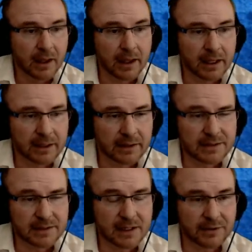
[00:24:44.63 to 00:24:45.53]
And these
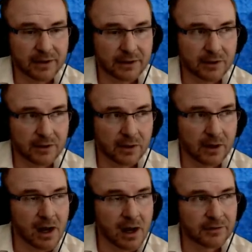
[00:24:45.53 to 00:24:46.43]
sons of thunder were
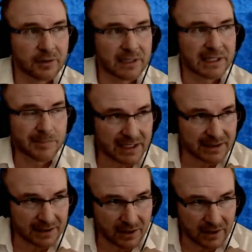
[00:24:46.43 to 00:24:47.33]
often
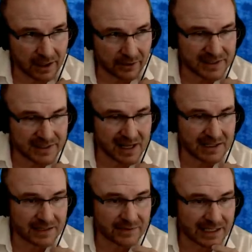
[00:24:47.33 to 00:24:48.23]
depicted on either
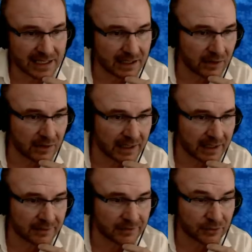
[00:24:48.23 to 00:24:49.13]
sides of a deity on the
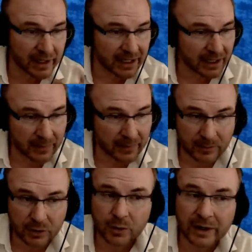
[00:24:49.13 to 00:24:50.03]
left and right. And
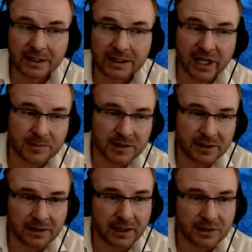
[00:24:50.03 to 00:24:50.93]
remember what James
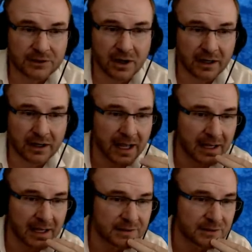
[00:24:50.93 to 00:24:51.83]
and John
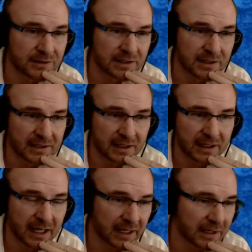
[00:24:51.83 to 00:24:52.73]
asked Jesus at
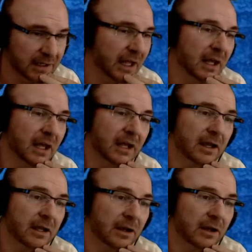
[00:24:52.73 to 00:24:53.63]
the end?
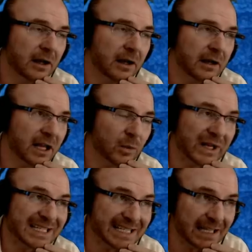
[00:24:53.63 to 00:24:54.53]
Uh, can we
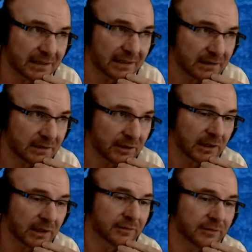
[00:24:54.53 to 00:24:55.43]
sit to
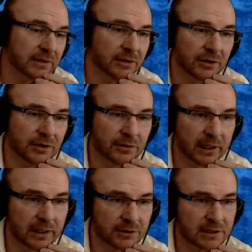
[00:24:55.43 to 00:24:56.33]
your left and to your
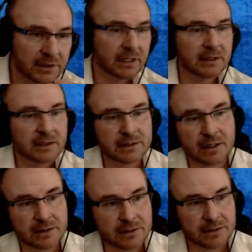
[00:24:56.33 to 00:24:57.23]
right, just like the
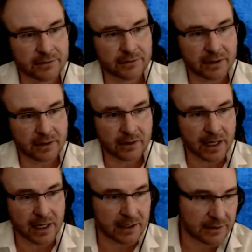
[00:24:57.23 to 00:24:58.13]
sons of thunder
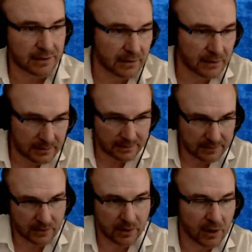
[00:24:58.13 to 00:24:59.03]
asked,
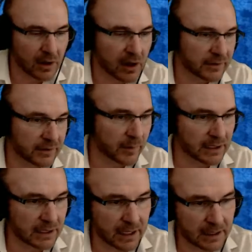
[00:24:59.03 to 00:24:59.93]
or are often
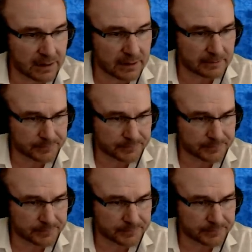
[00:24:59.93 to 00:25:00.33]
depicted as?